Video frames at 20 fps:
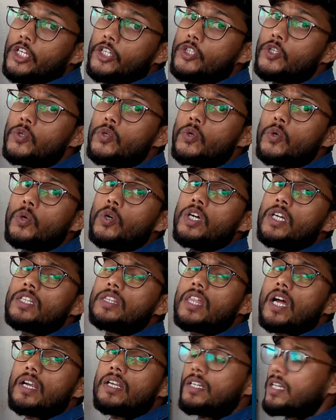You know
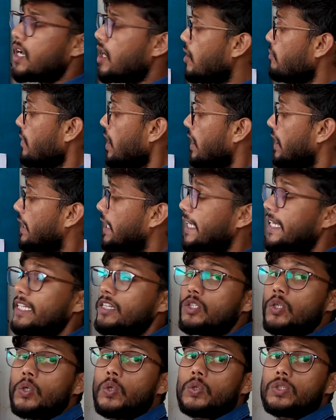the term
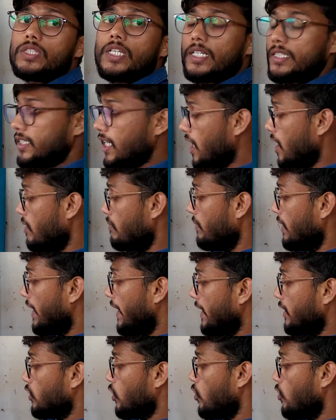
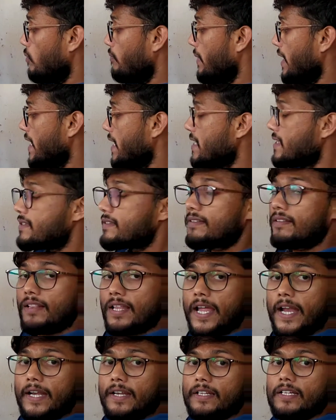litho means
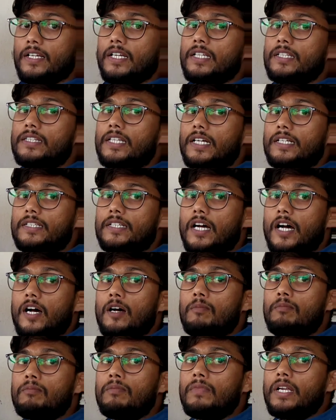land. The
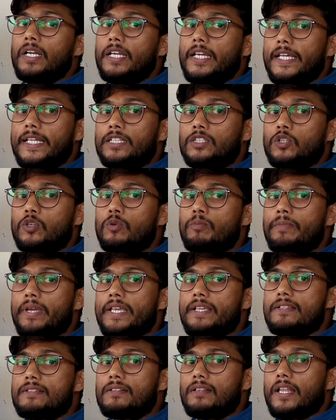term litho
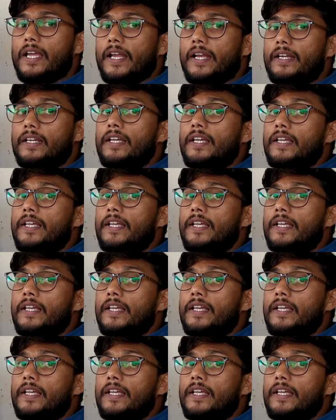means land.